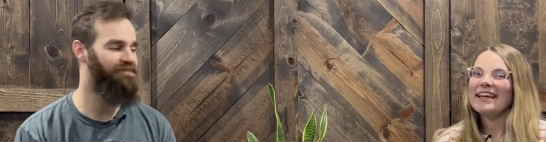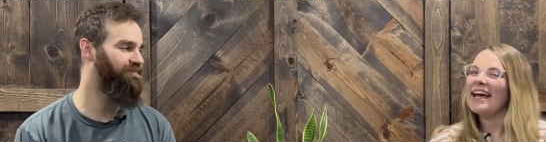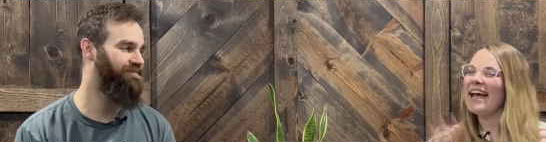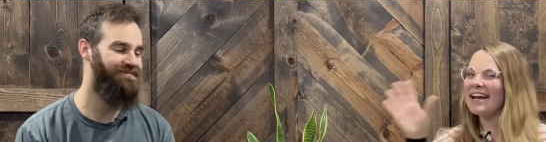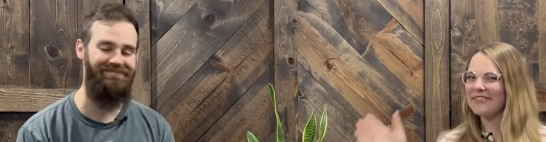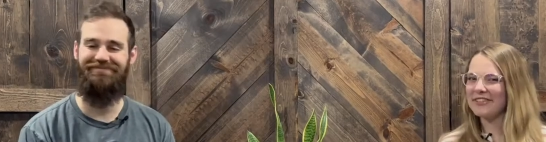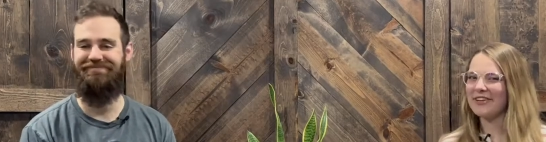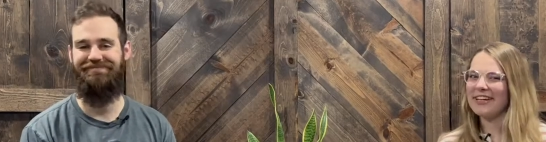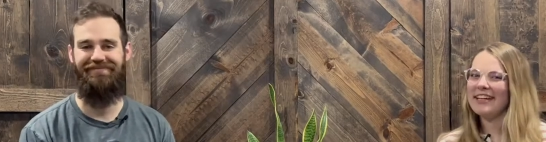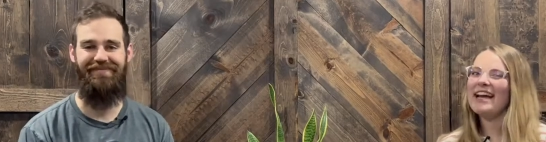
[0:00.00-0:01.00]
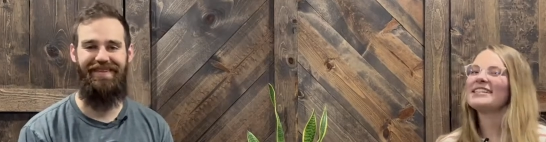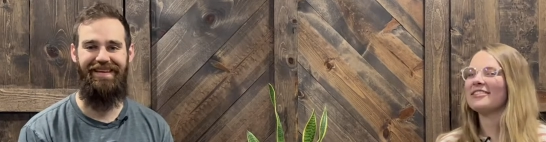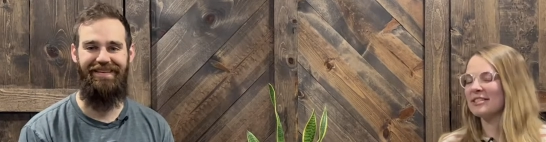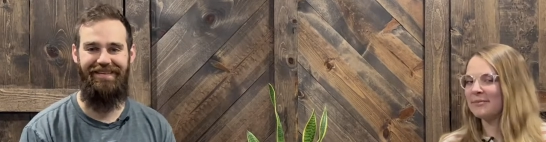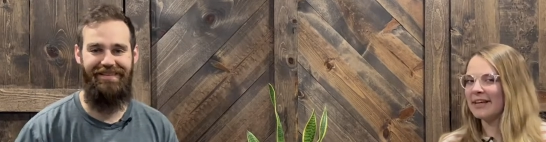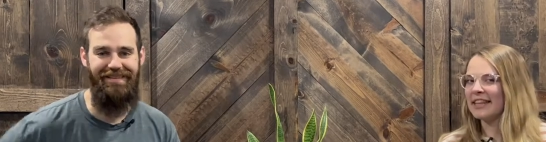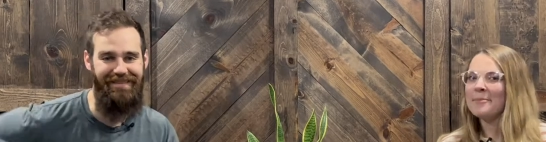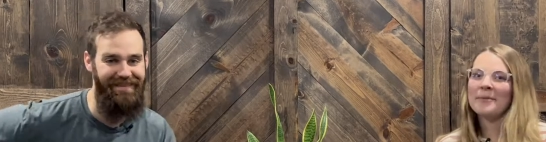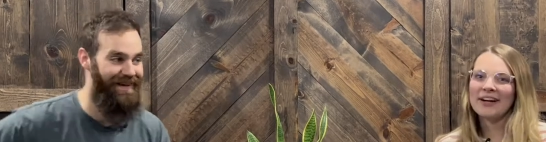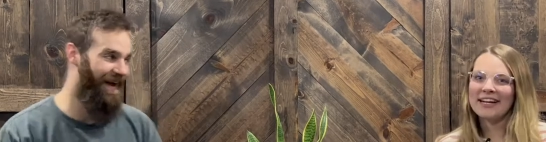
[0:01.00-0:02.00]
Speaker 1: Hey everyone, it's Elizabeth,
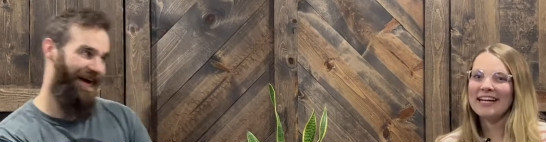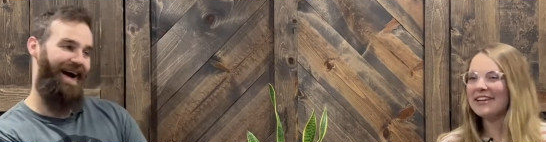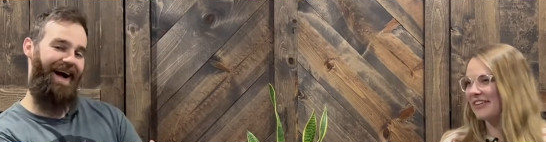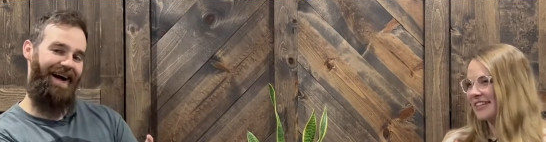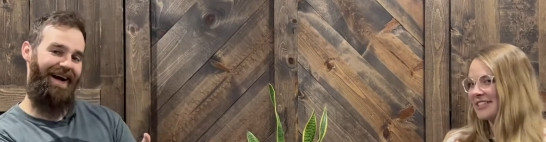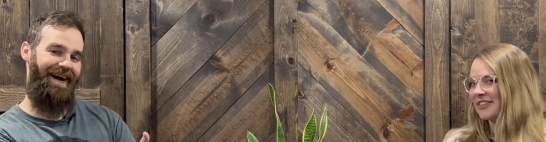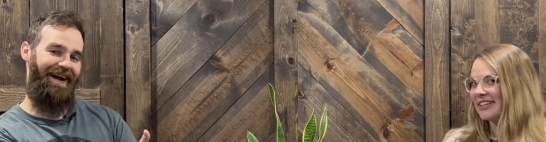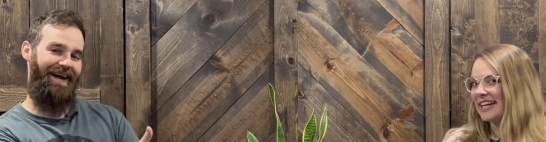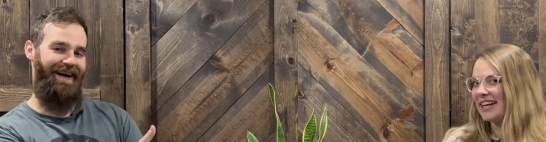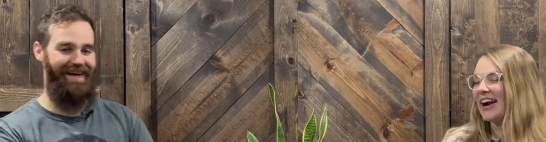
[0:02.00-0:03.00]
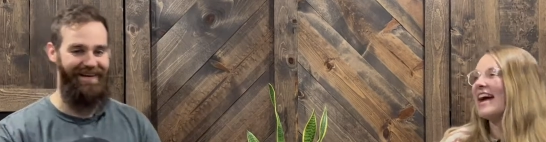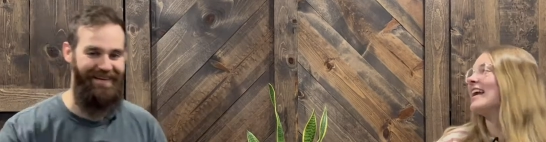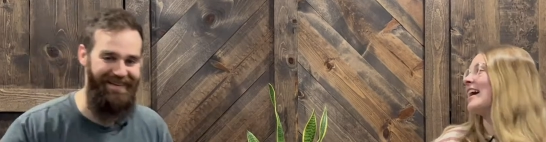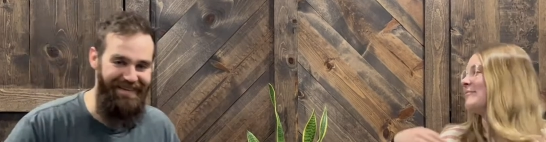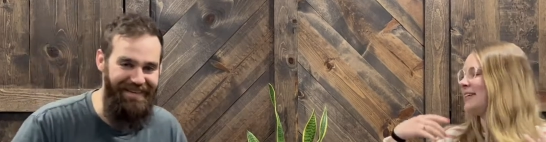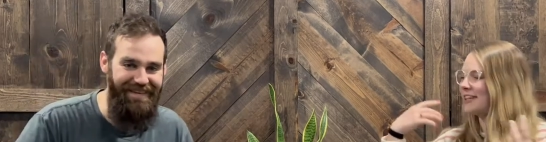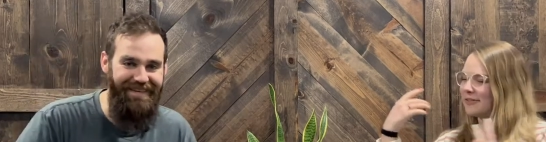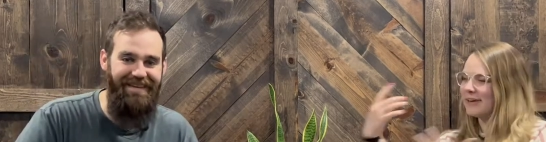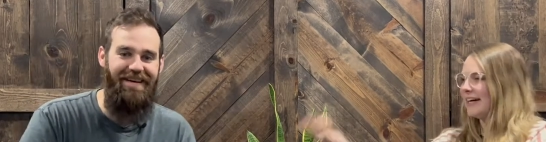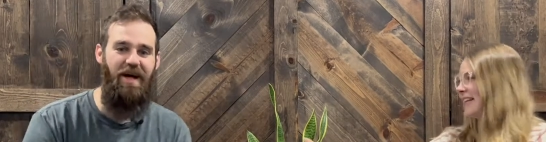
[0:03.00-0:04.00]
Marketing and Events Coordinator, and I'm here
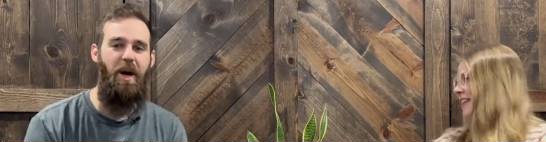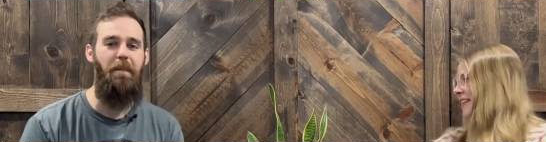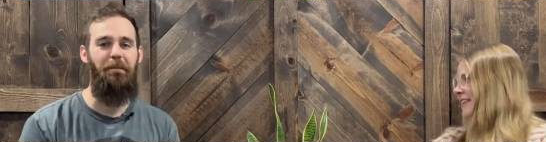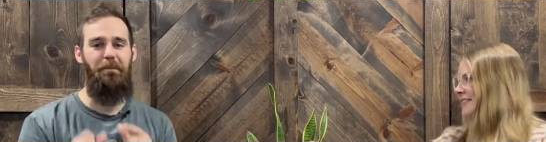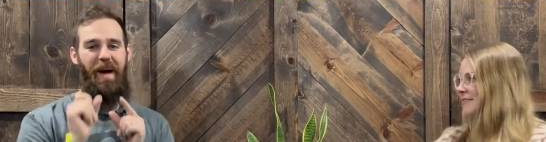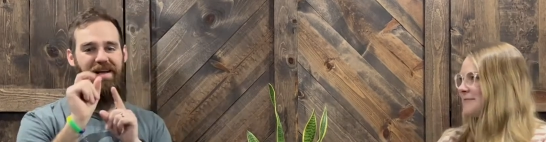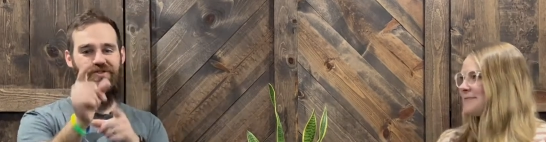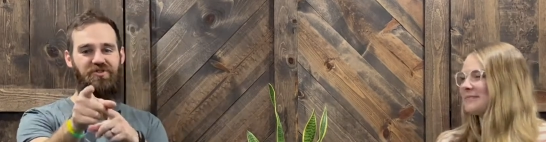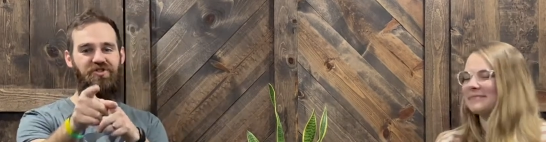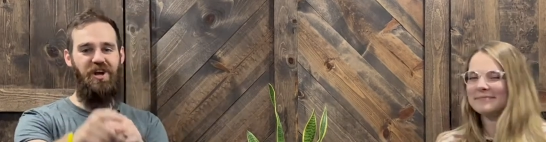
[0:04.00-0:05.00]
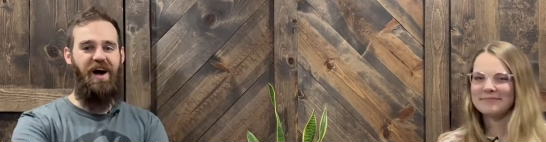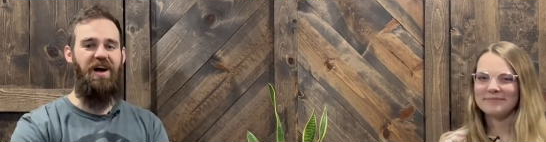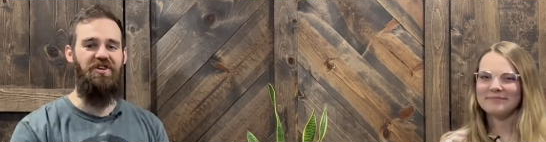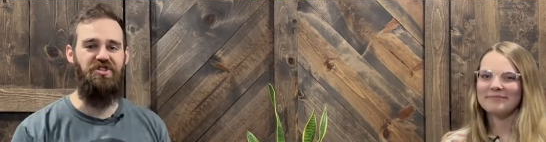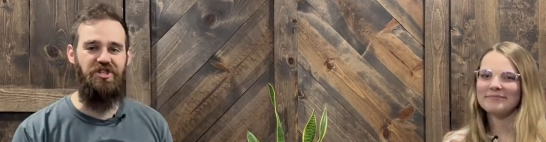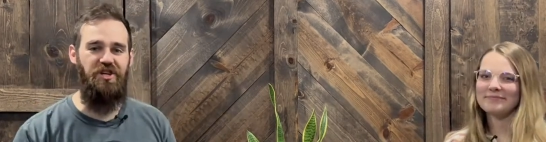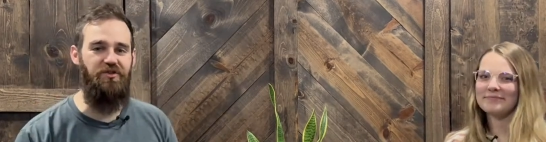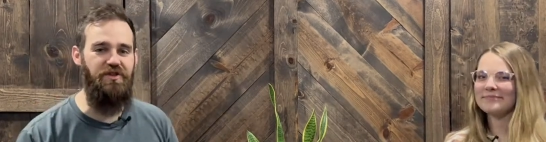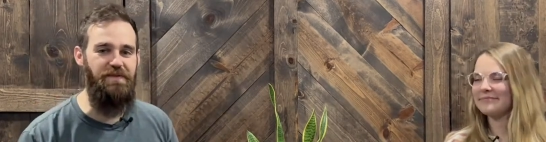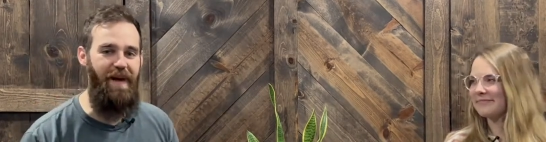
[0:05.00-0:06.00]
with
Speaker 2: Pastor Josh,
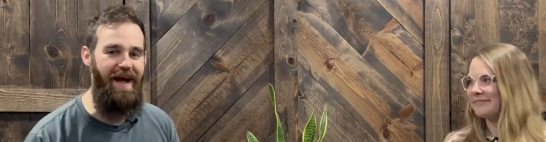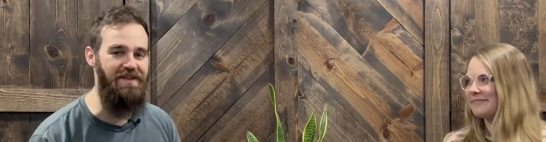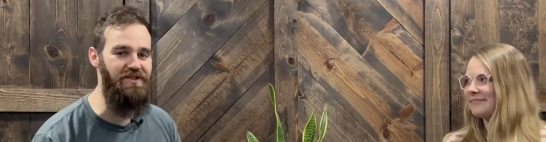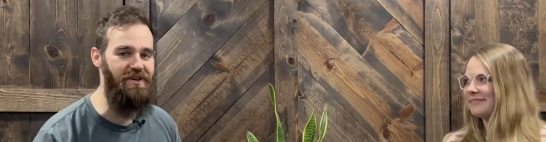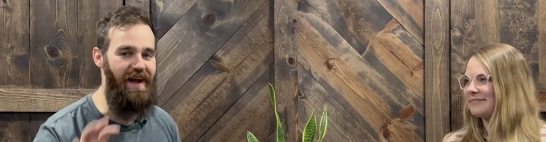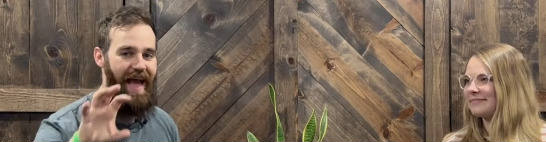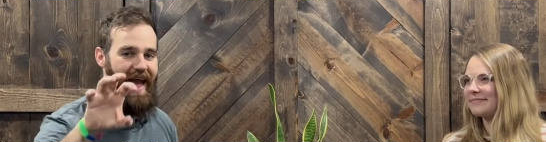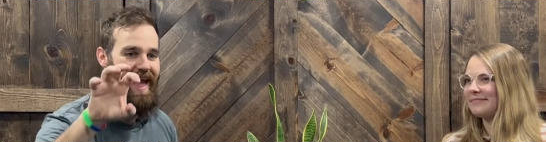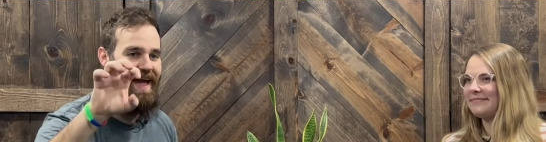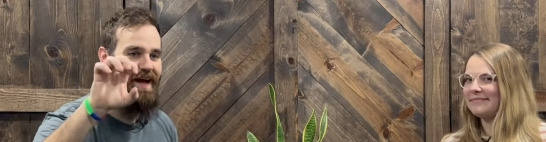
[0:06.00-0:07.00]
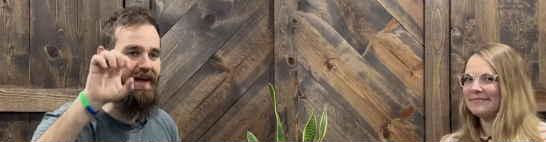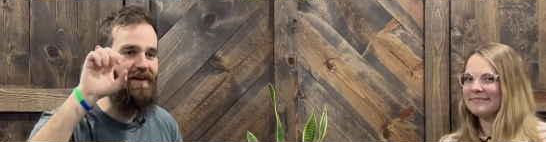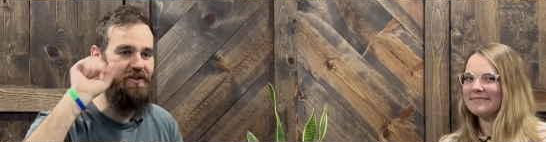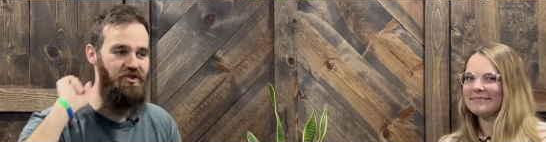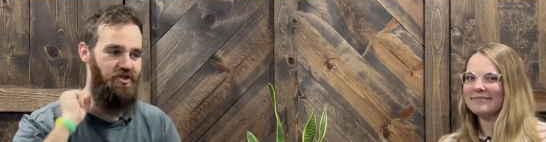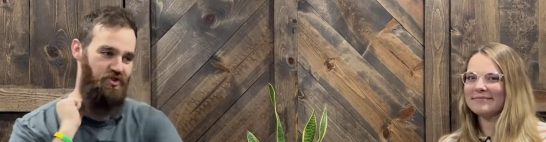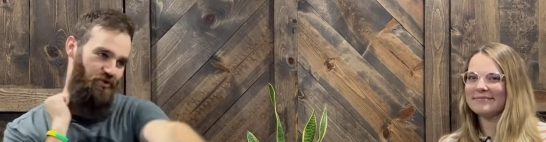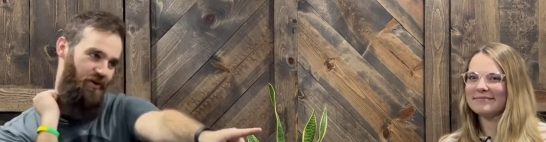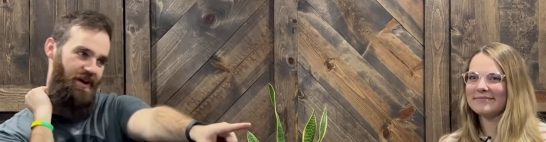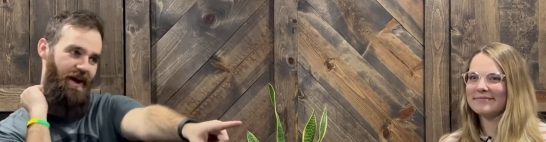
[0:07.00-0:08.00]
Children's Pastor egg
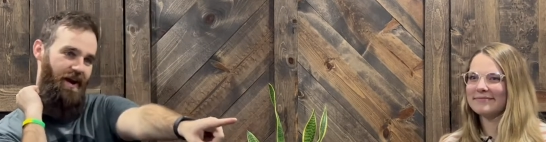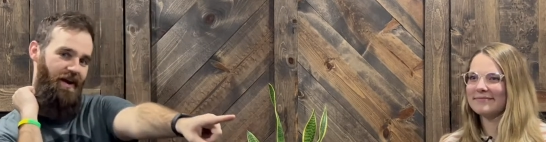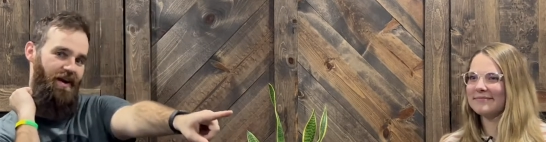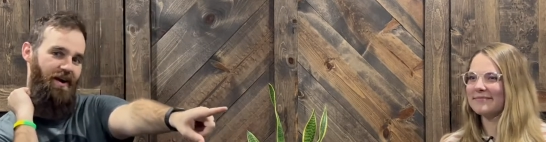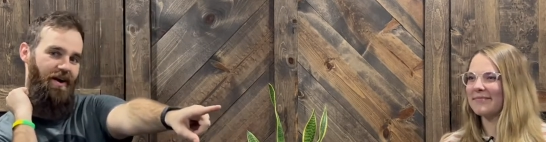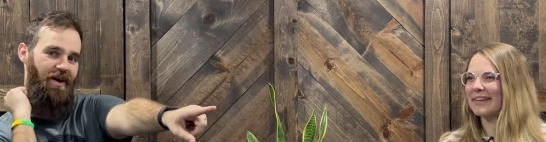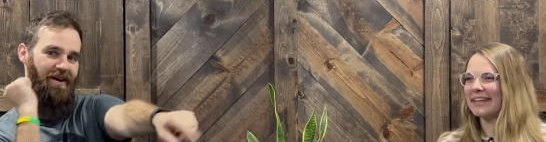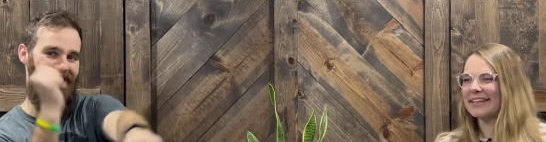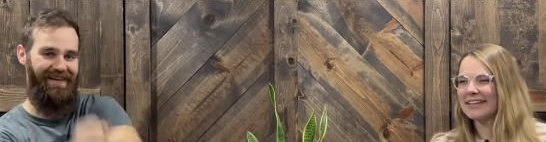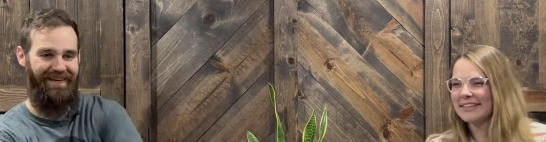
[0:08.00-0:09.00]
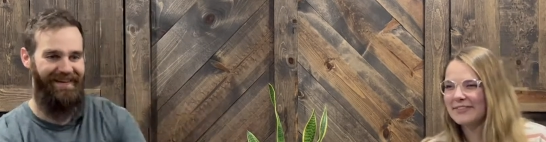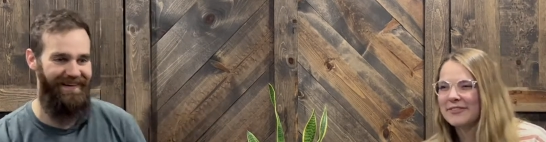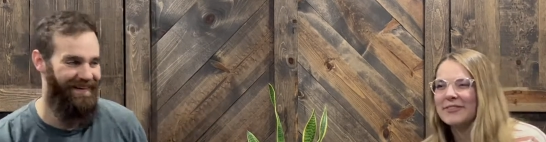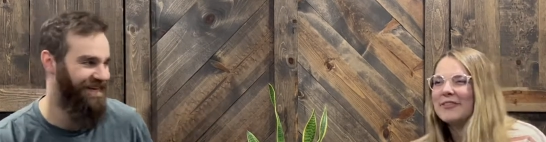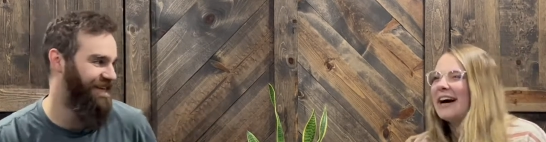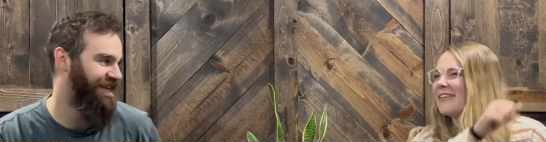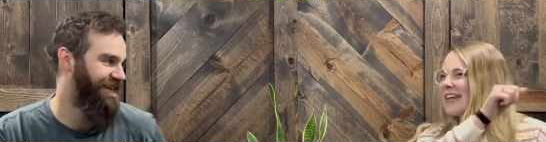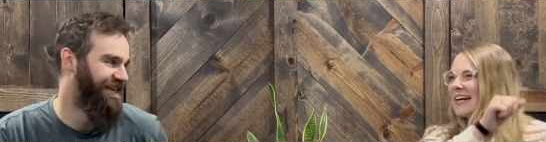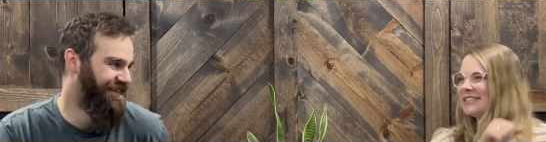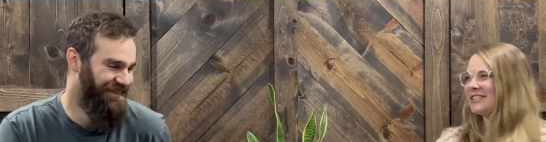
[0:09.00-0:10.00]
Extraordinaire.
Speaker 1: Wow,
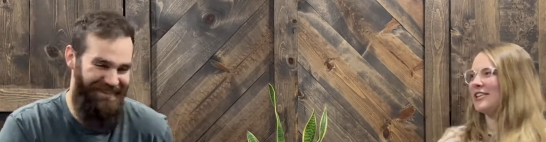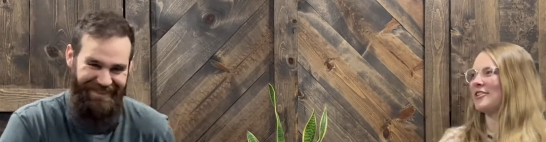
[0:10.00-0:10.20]
that joke